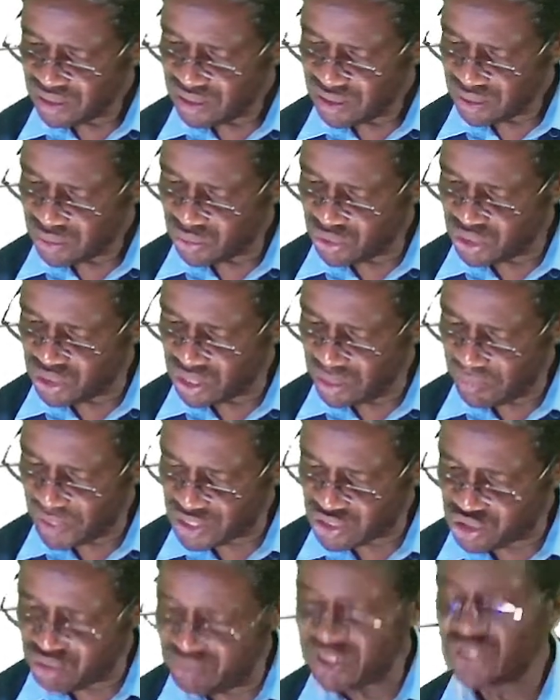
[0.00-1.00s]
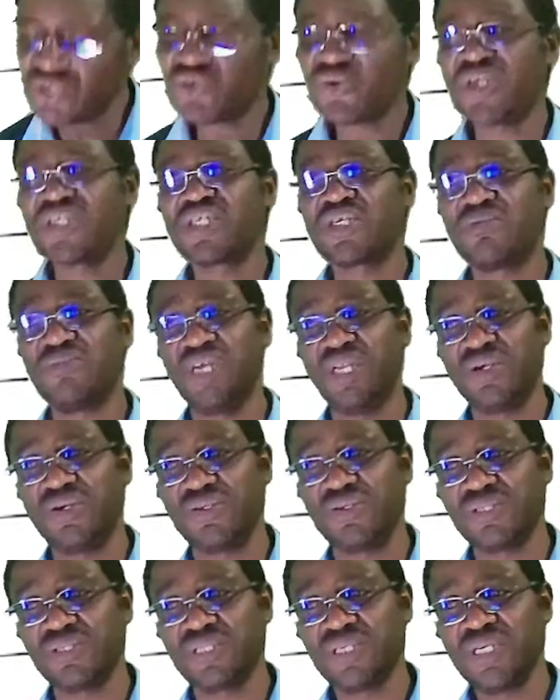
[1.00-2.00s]
which I'm assuming 20
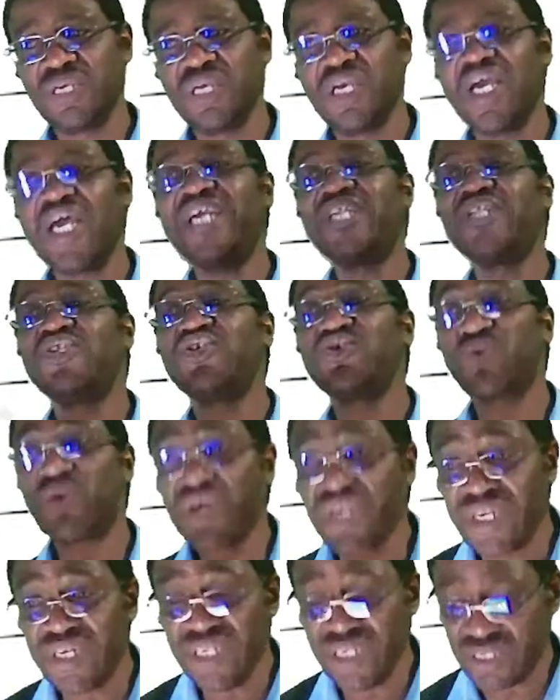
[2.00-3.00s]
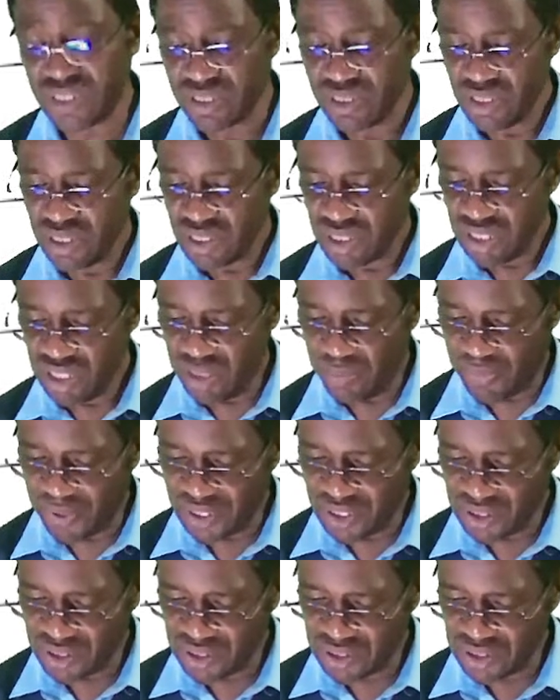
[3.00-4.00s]
million, and you credit the
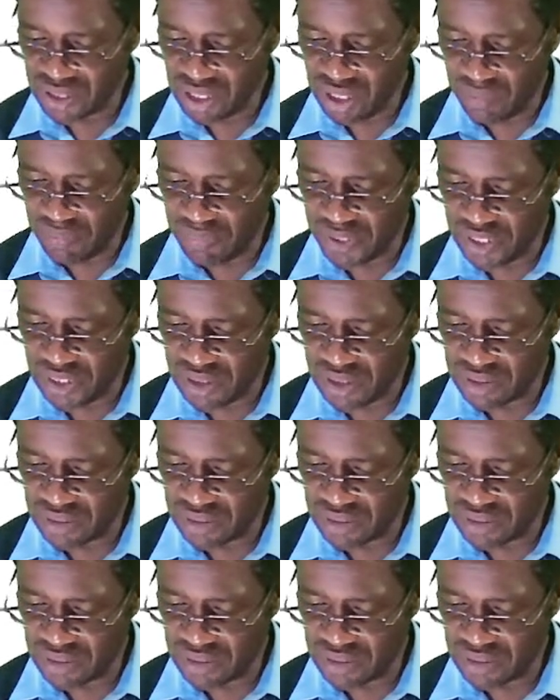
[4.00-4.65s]
purchasing company.